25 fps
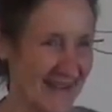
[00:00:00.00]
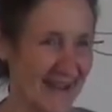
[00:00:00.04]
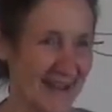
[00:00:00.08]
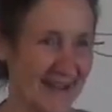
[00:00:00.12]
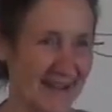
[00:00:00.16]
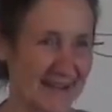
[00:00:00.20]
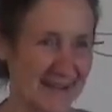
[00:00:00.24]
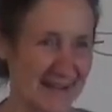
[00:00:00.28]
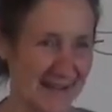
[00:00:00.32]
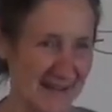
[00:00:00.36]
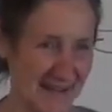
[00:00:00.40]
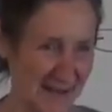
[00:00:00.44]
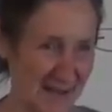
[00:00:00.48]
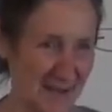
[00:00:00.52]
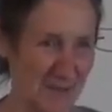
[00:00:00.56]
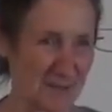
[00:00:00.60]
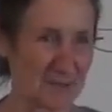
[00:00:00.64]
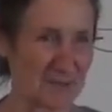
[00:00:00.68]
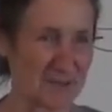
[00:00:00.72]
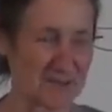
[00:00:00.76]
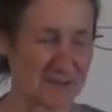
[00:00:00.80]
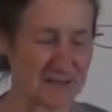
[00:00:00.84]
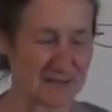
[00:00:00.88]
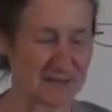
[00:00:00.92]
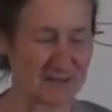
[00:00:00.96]
and he
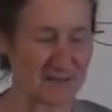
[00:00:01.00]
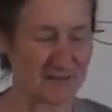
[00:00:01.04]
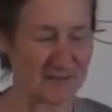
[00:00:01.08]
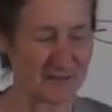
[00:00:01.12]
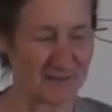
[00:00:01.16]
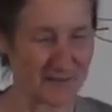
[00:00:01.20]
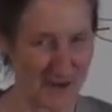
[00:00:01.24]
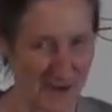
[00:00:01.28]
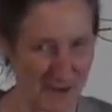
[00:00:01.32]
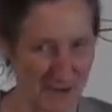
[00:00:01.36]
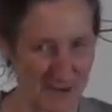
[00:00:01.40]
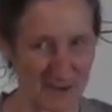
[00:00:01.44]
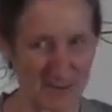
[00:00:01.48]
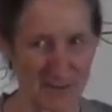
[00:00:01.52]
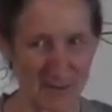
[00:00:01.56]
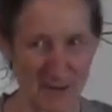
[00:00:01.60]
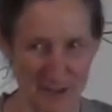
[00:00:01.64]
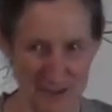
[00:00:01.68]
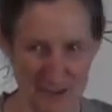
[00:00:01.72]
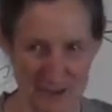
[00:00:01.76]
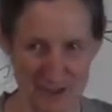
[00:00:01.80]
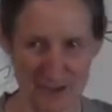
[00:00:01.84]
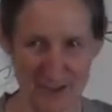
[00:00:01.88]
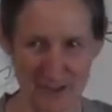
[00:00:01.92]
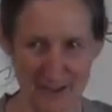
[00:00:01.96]
was very
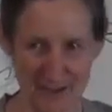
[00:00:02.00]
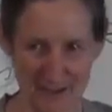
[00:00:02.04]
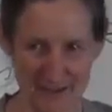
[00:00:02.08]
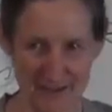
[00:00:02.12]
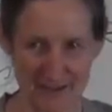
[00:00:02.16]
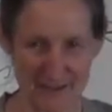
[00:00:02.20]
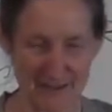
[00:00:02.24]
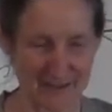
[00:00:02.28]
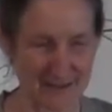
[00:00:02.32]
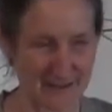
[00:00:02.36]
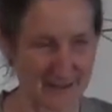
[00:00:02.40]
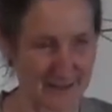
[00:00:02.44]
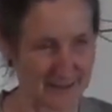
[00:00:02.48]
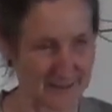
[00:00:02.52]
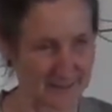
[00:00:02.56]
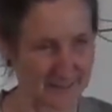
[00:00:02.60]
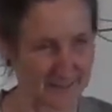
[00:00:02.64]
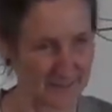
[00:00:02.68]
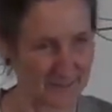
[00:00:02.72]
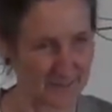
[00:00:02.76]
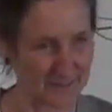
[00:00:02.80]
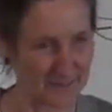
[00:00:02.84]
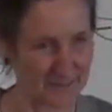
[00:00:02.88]
much liking that.